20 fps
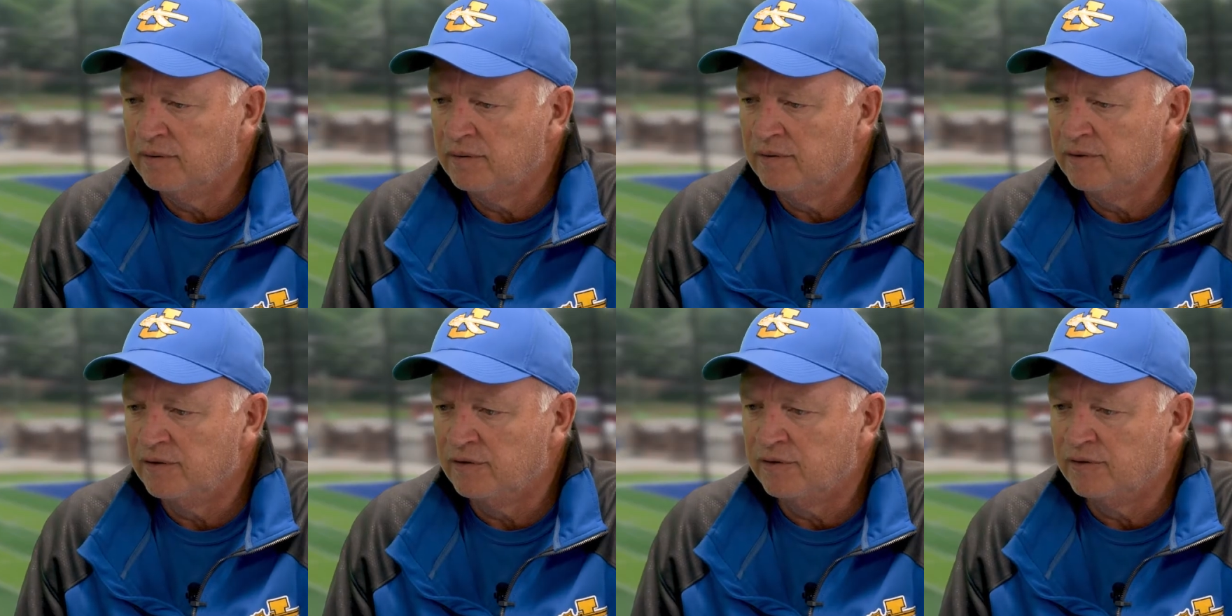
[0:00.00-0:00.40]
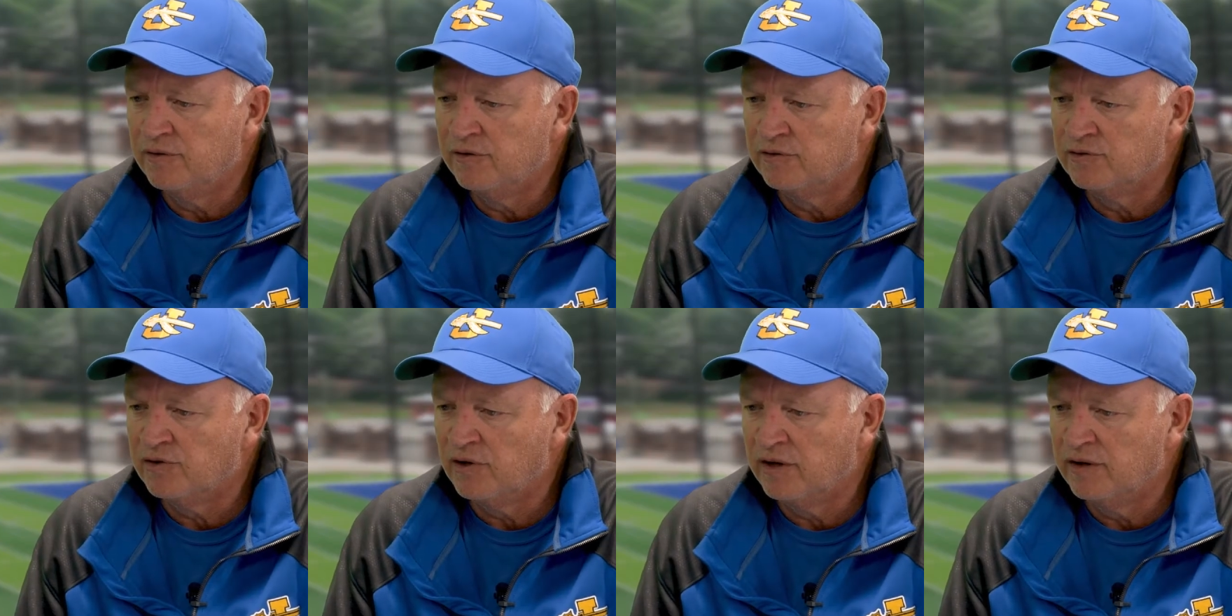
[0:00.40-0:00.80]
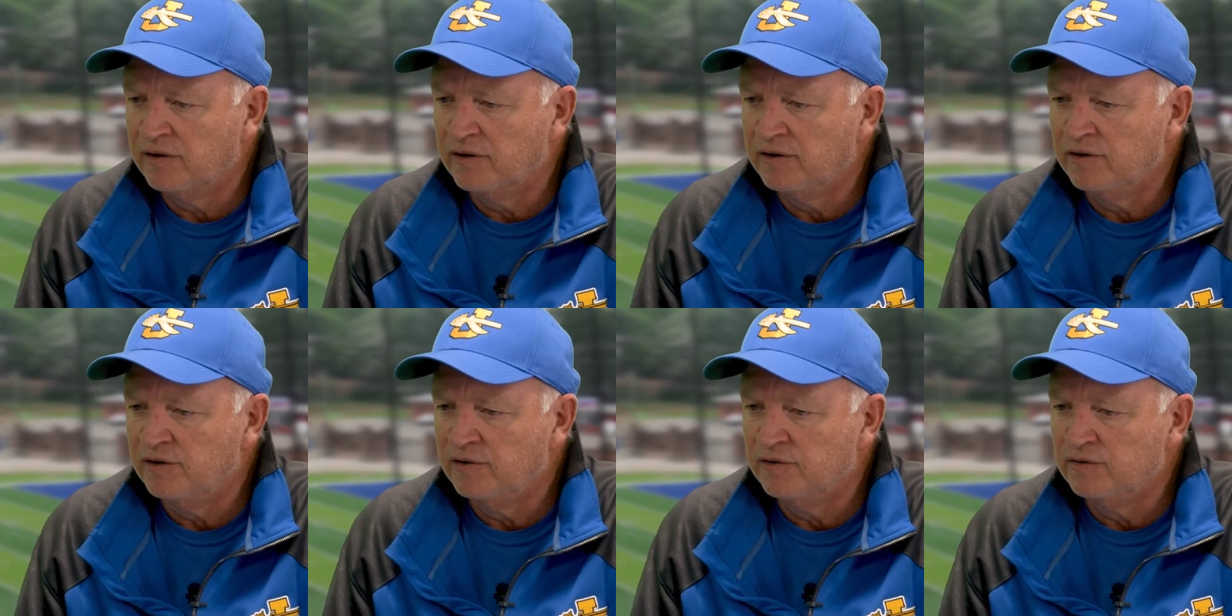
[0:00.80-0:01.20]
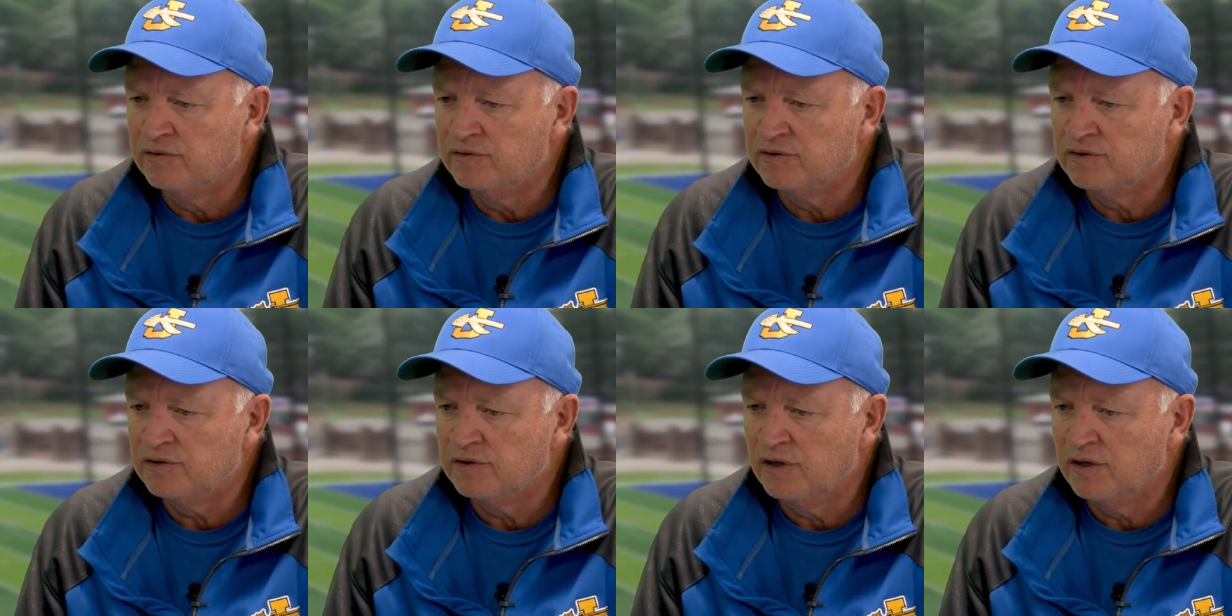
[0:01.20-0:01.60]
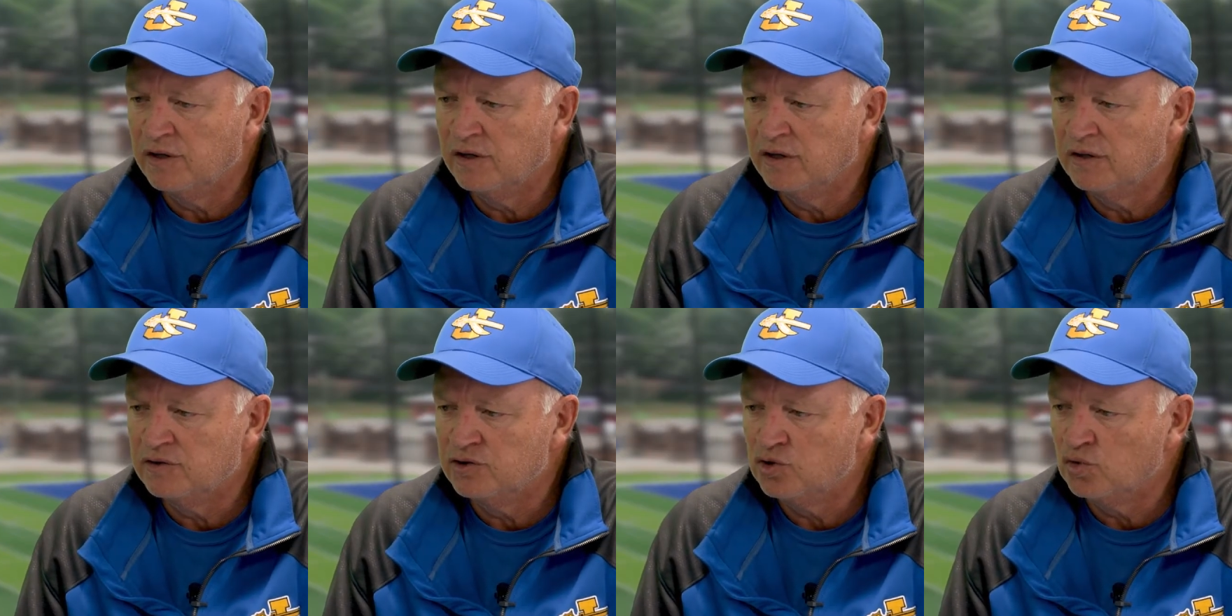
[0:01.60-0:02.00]
You're trying to use
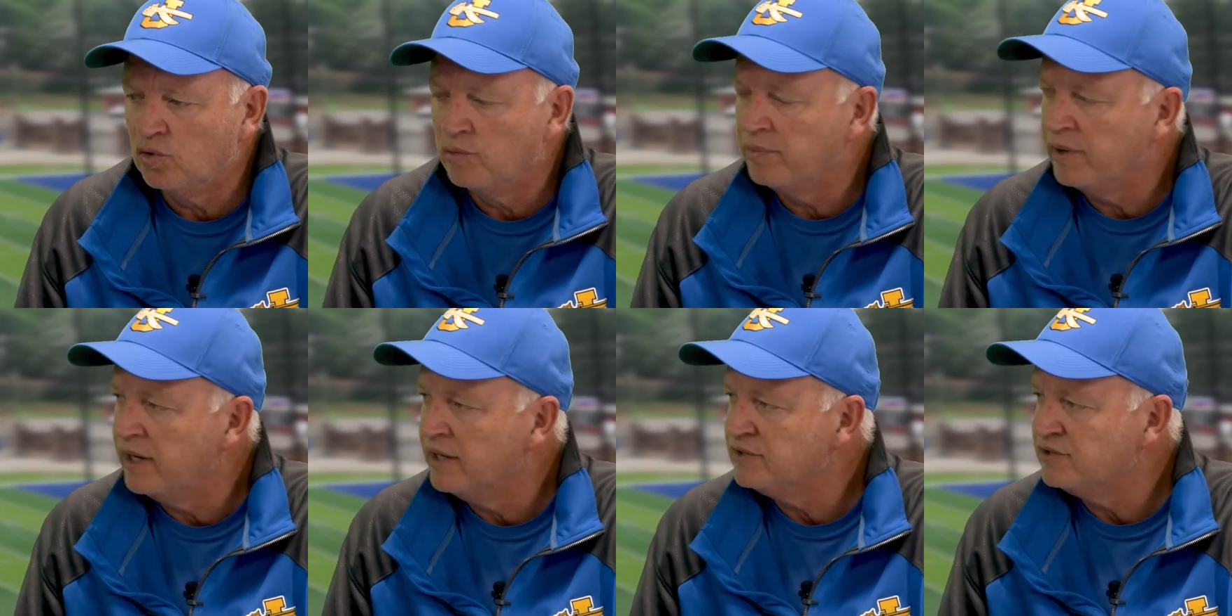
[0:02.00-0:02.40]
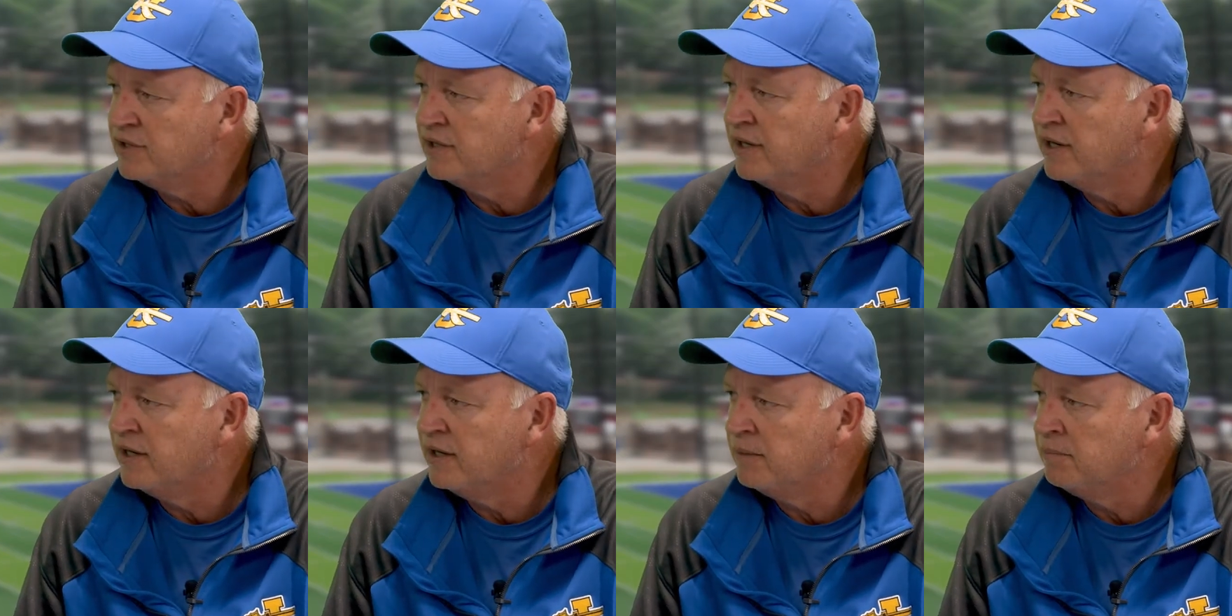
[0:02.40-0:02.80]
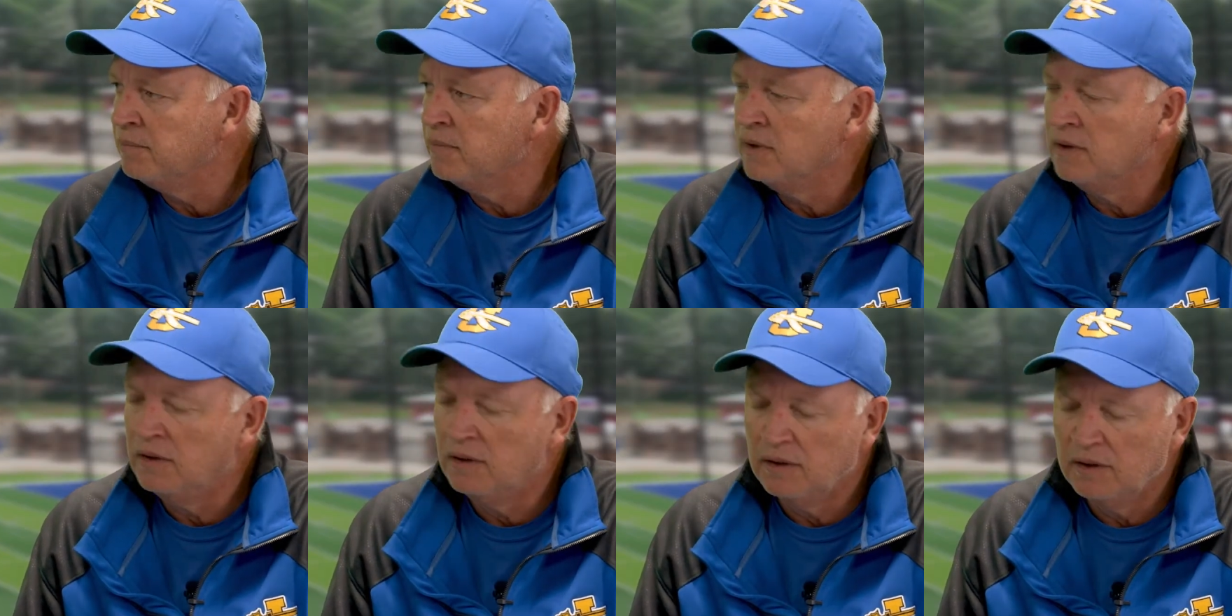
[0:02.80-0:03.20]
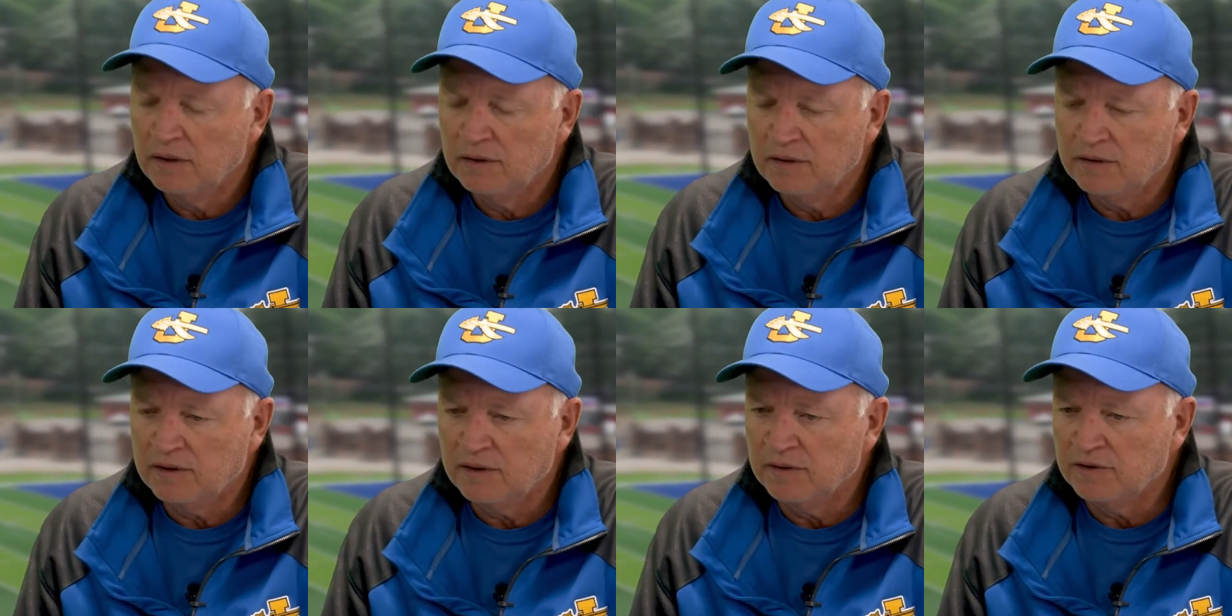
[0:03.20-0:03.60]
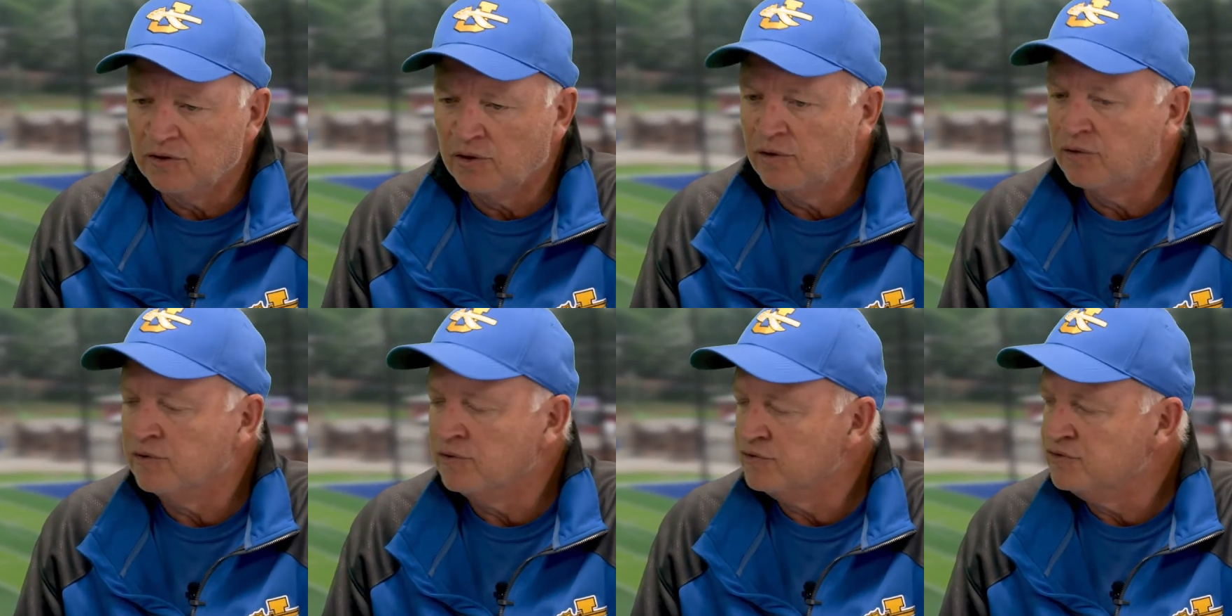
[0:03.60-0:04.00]
short passing game to
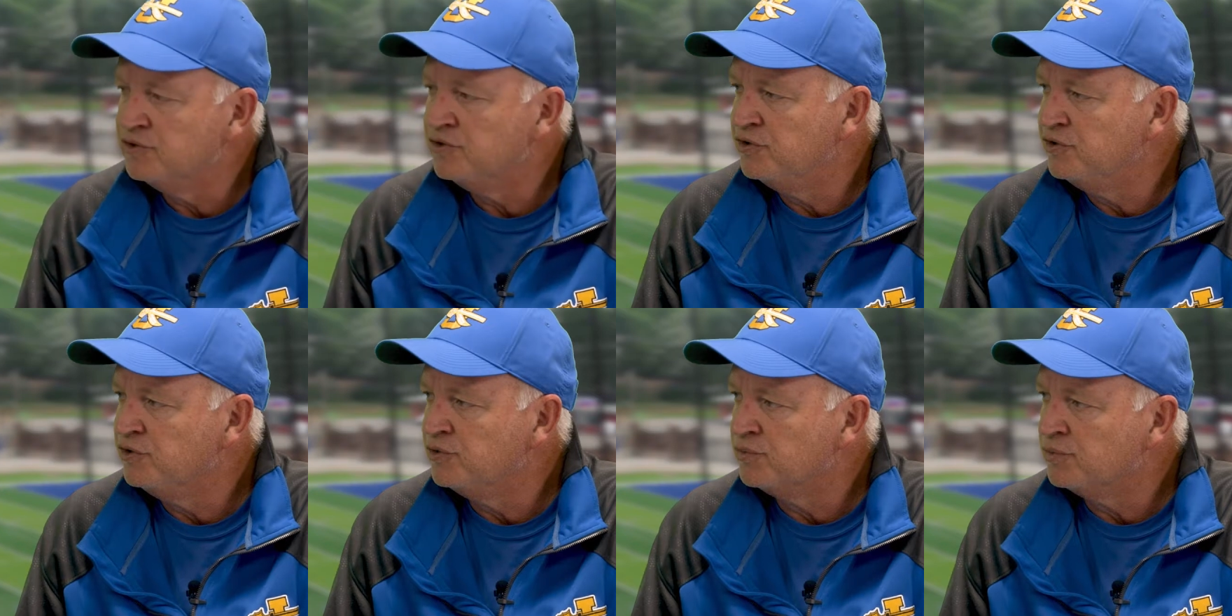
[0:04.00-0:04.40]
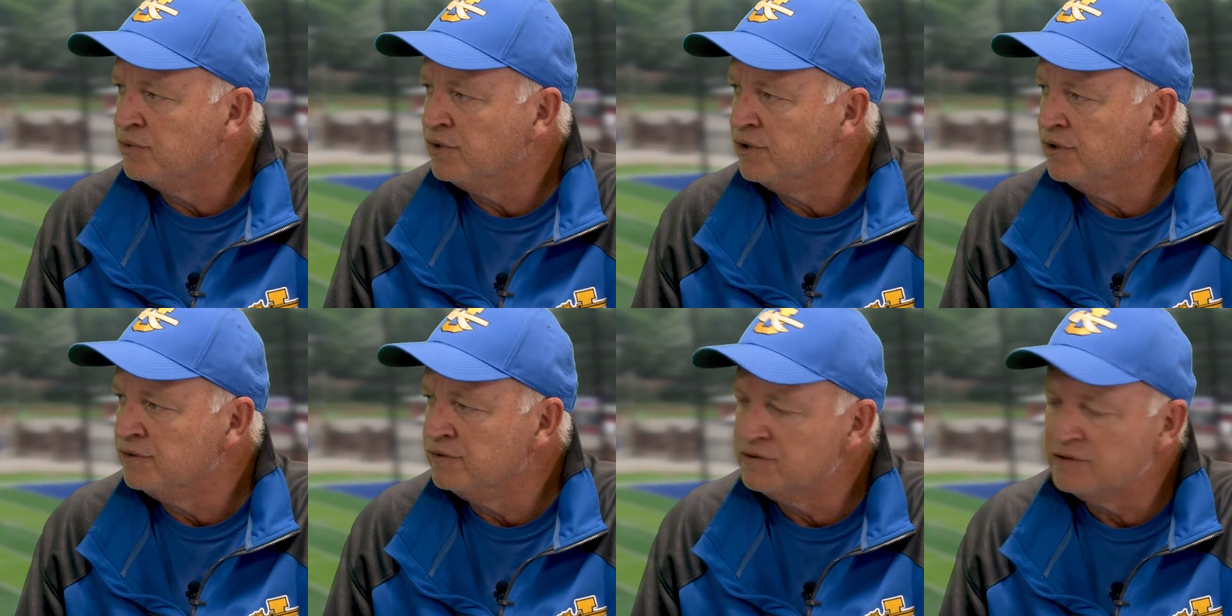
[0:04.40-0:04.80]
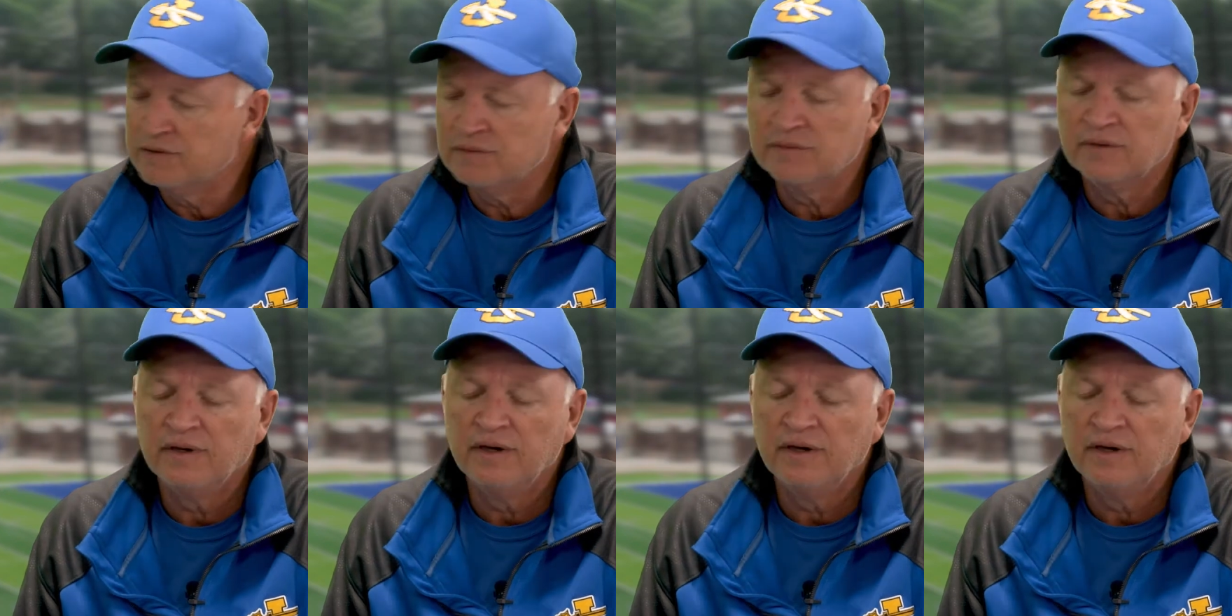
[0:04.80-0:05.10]
turn those into your runs.